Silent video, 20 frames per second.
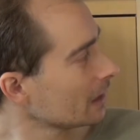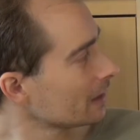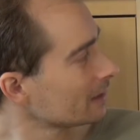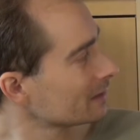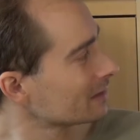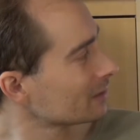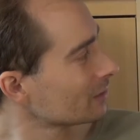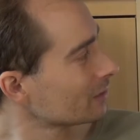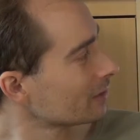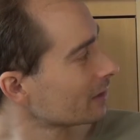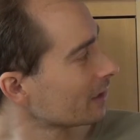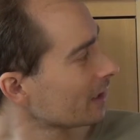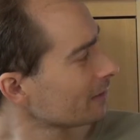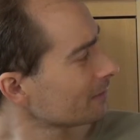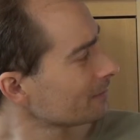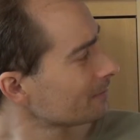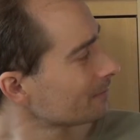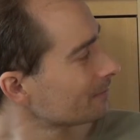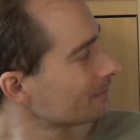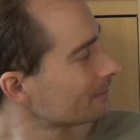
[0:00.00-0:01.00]
Let's do it
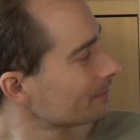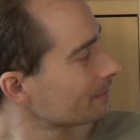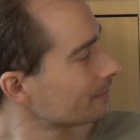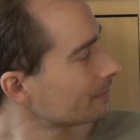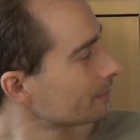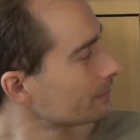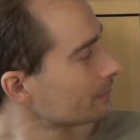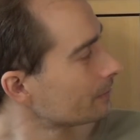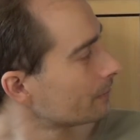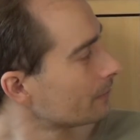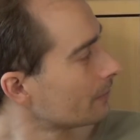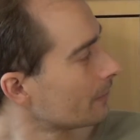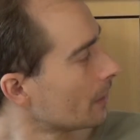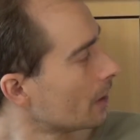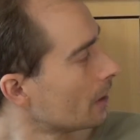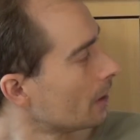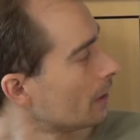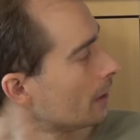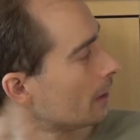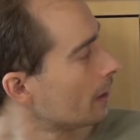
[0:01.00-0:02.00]
again.
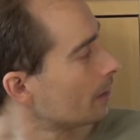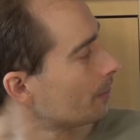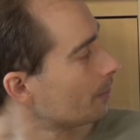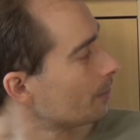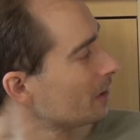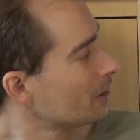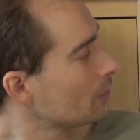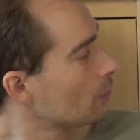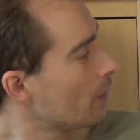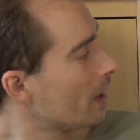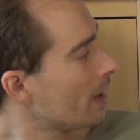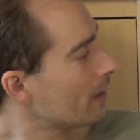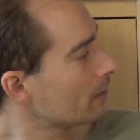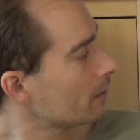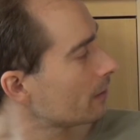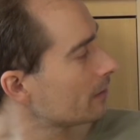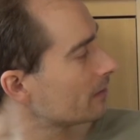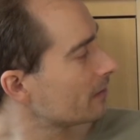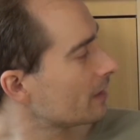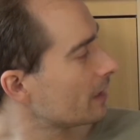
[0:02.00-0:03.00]
Be aware
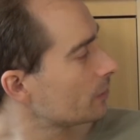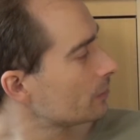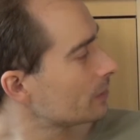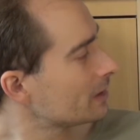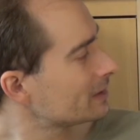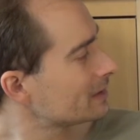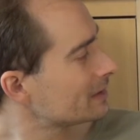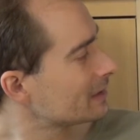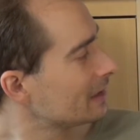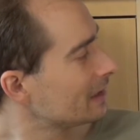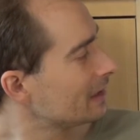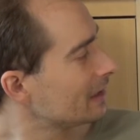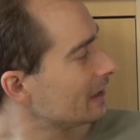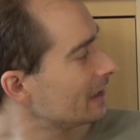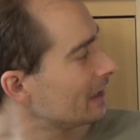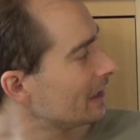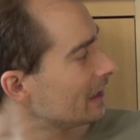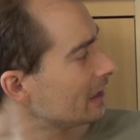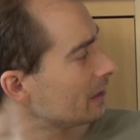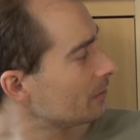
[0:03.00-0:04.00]
that there is a
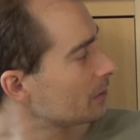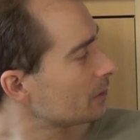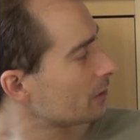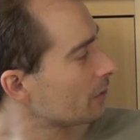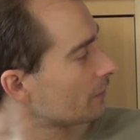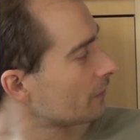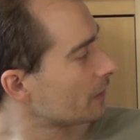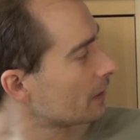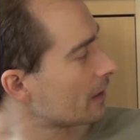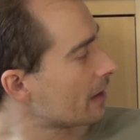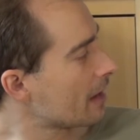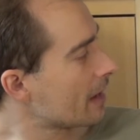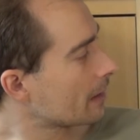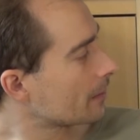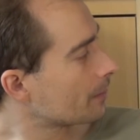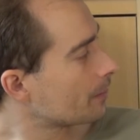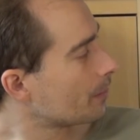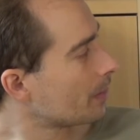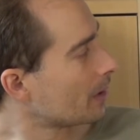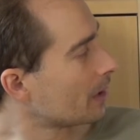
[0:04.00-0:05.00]
little bit of a
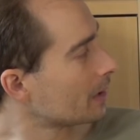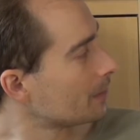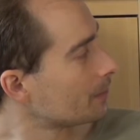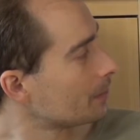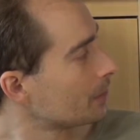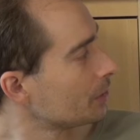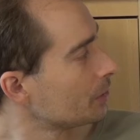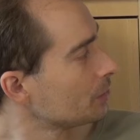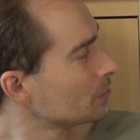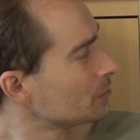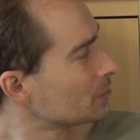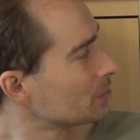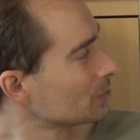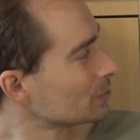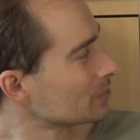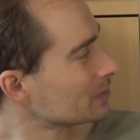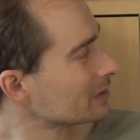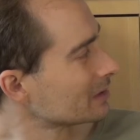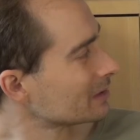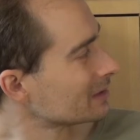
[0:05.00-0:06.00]
lag by
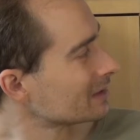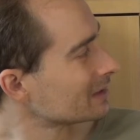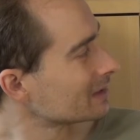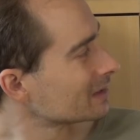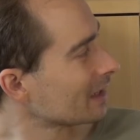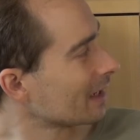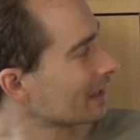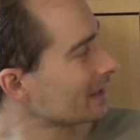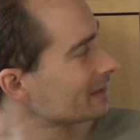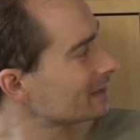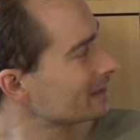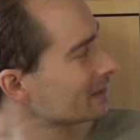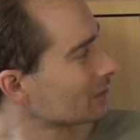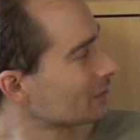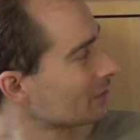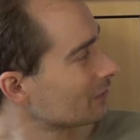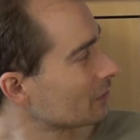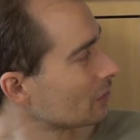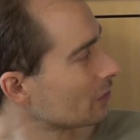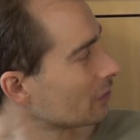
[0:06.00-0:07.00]
Bluetooth in this case.
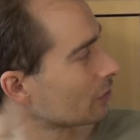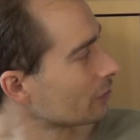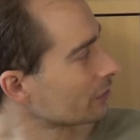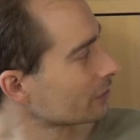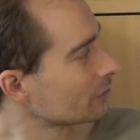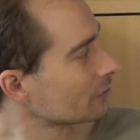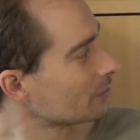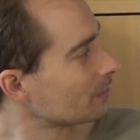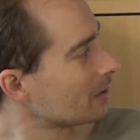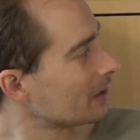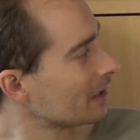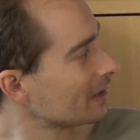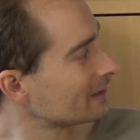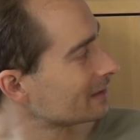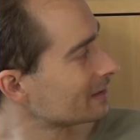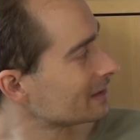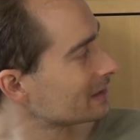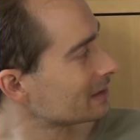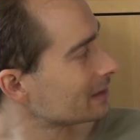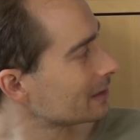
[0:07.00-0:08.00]
So if you're going to play
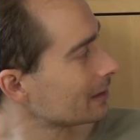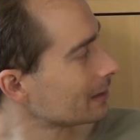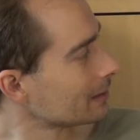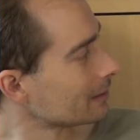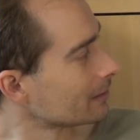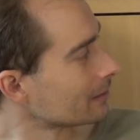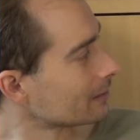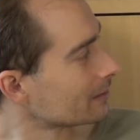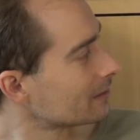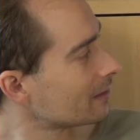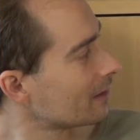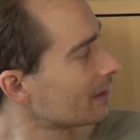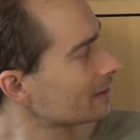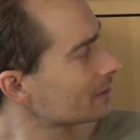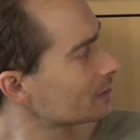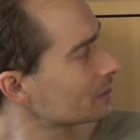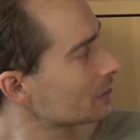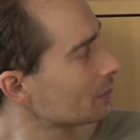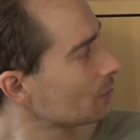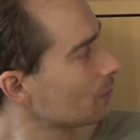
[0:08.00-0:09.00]
this in a
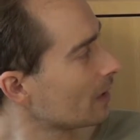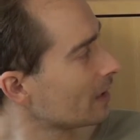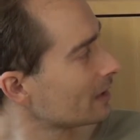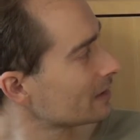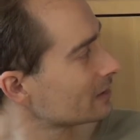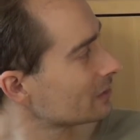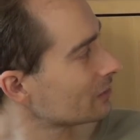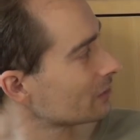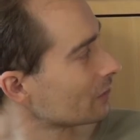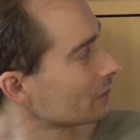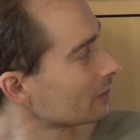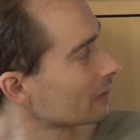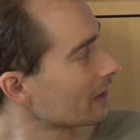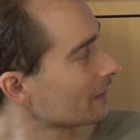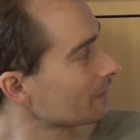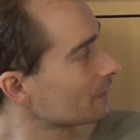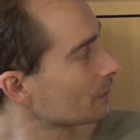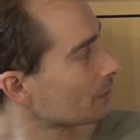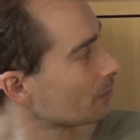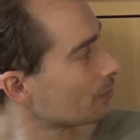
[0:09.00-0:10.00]
touch device, you don't
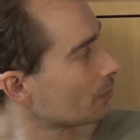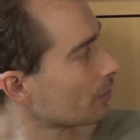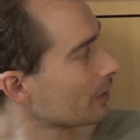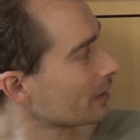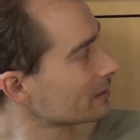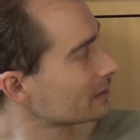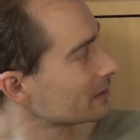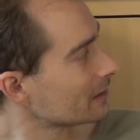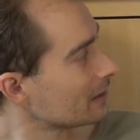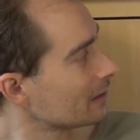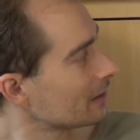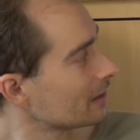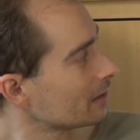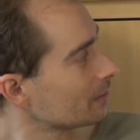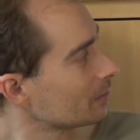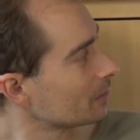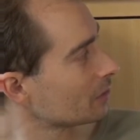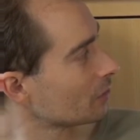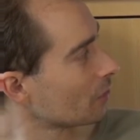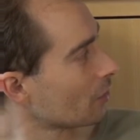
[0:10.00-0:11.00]
have to press a little
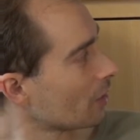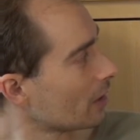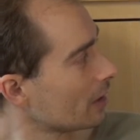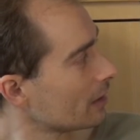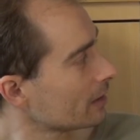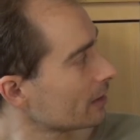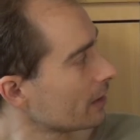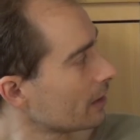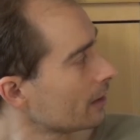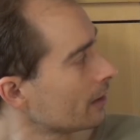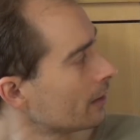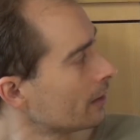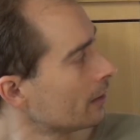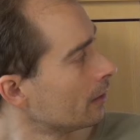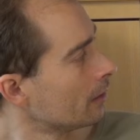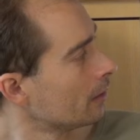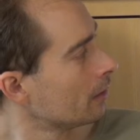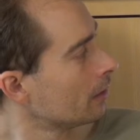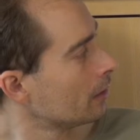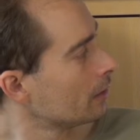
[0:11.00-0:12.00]
bit earlier.
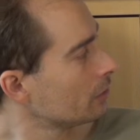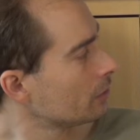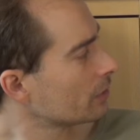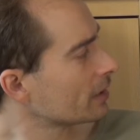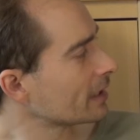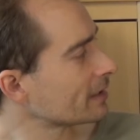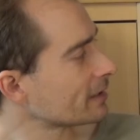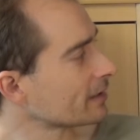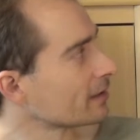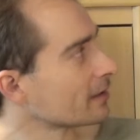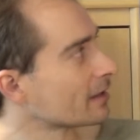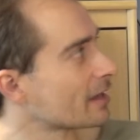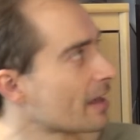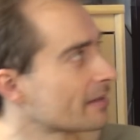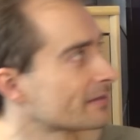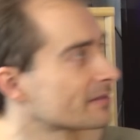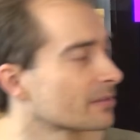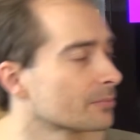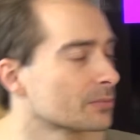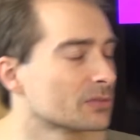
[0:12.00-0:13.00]
You're getting
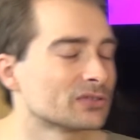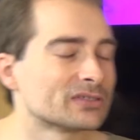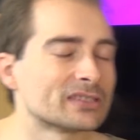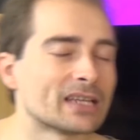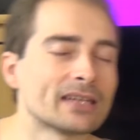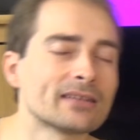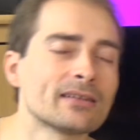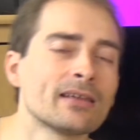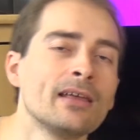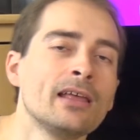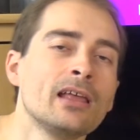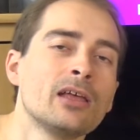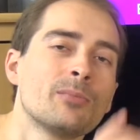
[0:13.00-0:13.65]
accustomed to that.